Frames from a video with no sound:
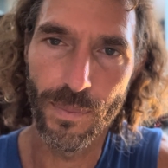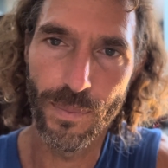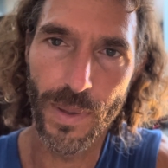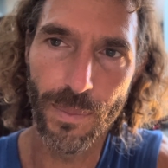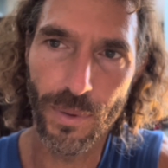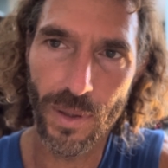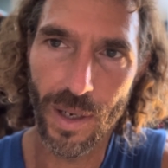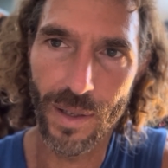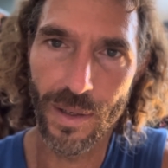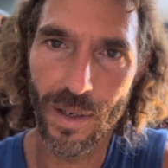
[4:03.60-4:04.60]
people
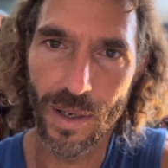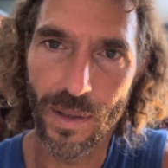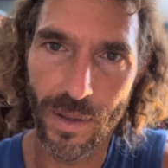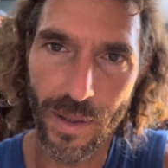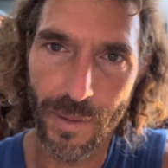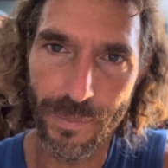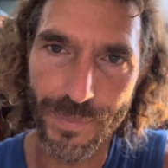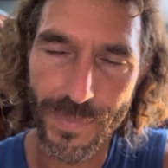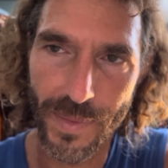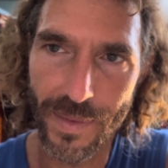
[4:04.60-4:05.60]
are
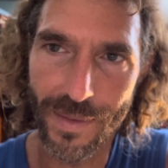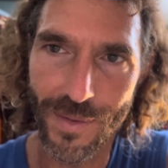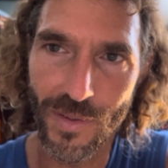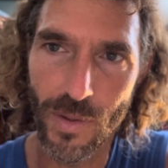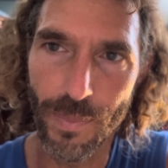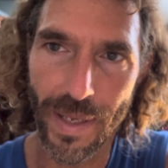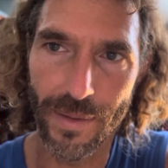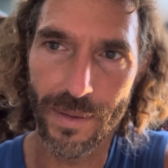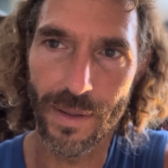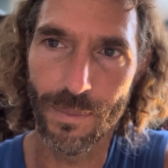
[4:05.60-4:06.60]
there's a debate
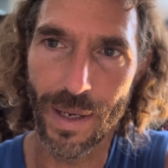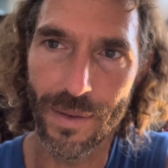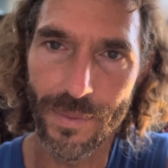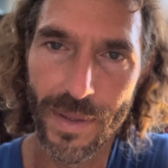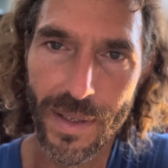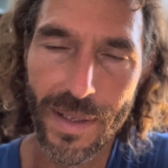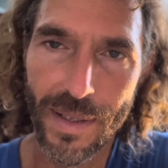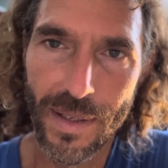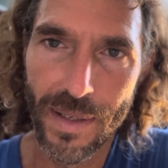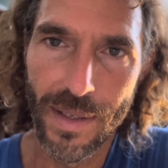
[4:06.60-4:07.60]
about.
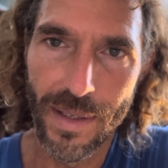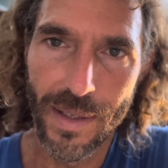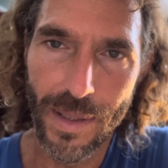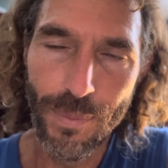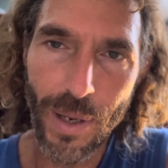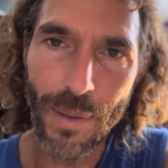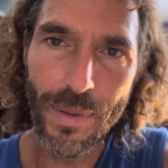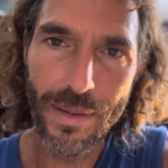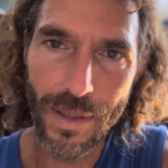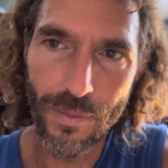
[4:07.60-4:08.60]
He
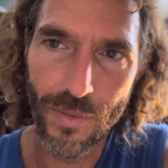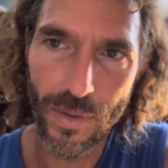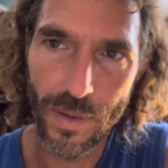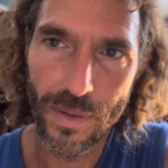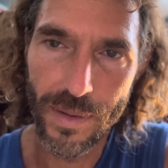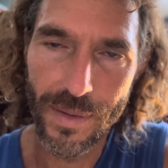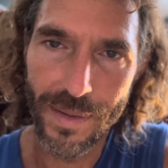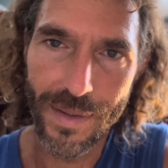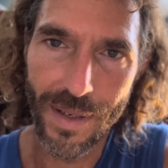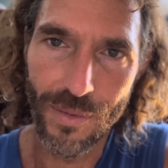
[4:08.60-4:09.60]
probably lived
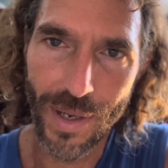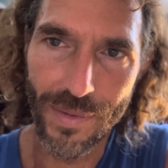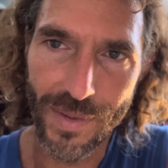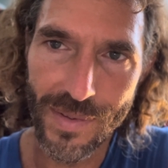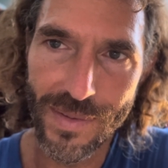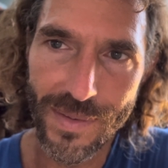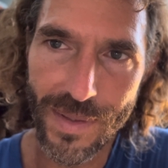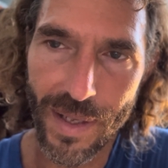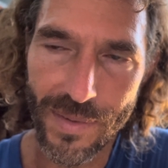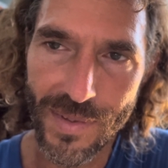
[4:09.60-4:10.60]
around the
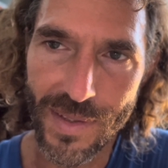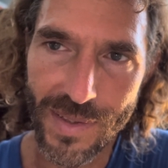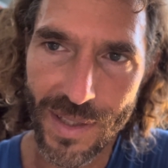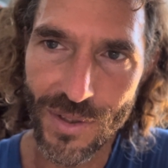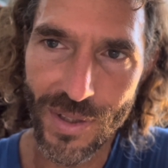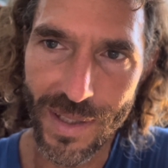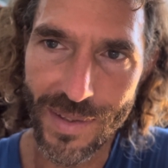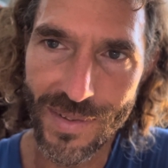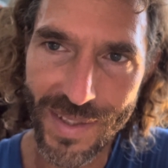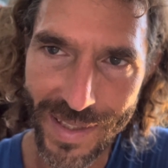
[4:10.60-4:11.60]
6th century
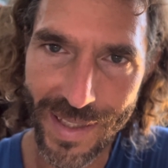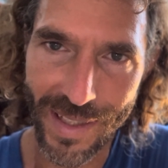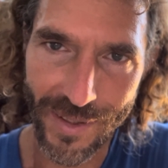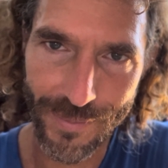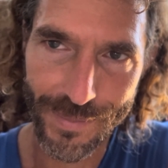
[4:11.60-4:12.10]
CE.